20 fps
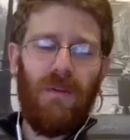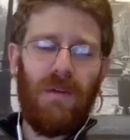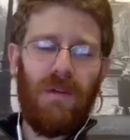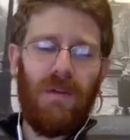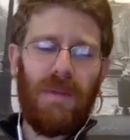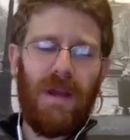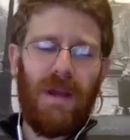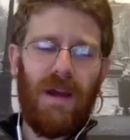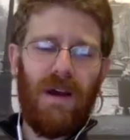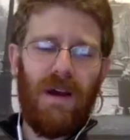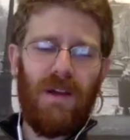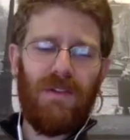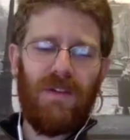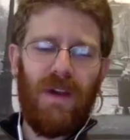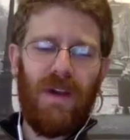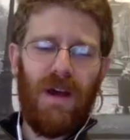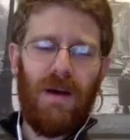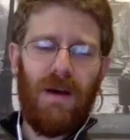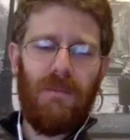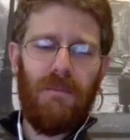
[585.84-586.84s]
it because
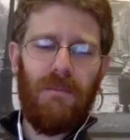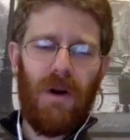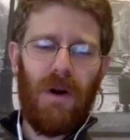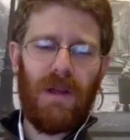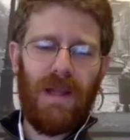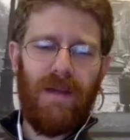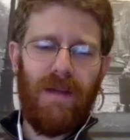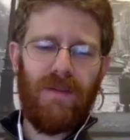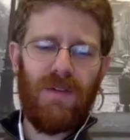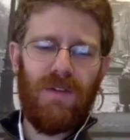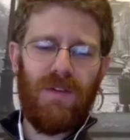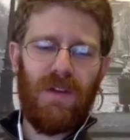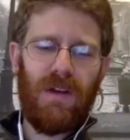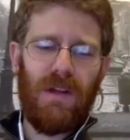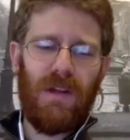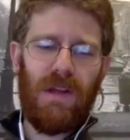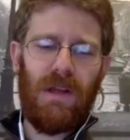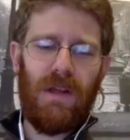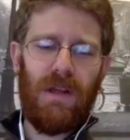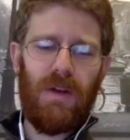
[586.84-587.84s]
Mark Levinson,
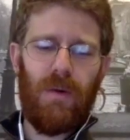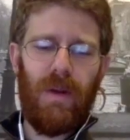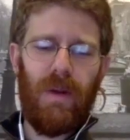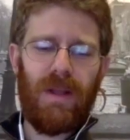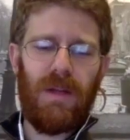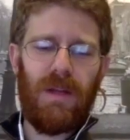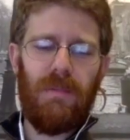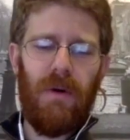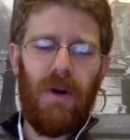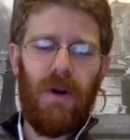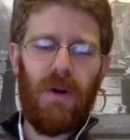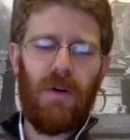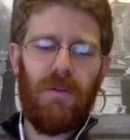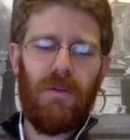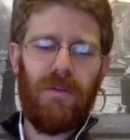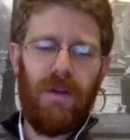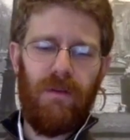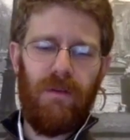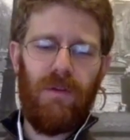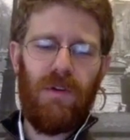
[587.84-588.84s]
he directed Particle
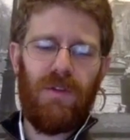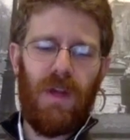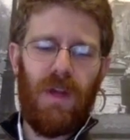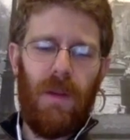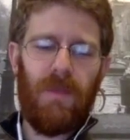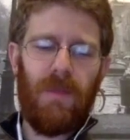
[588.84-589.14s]
Fever, is